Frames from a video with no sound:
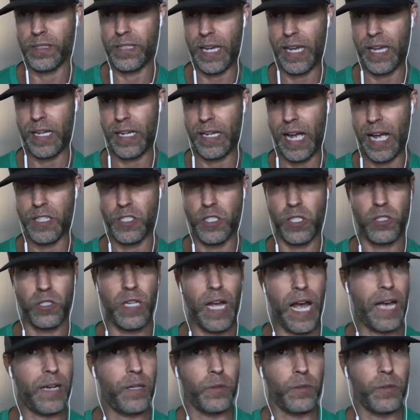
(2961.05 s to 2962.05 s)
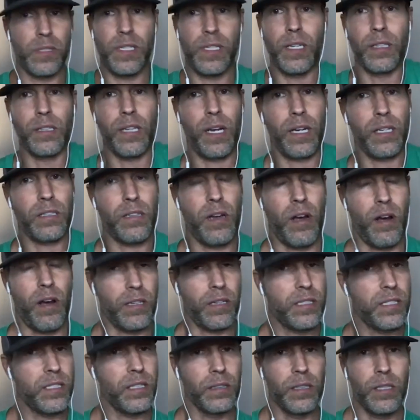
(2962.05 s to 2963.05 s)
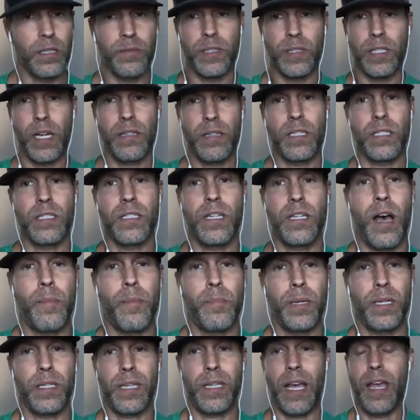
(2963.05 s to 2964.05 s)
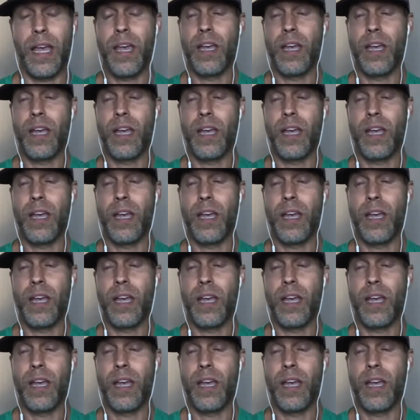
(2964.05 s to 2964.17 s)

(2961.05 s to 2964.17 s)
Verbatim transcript: And I just I don't see a lot of talks delivered on this topic.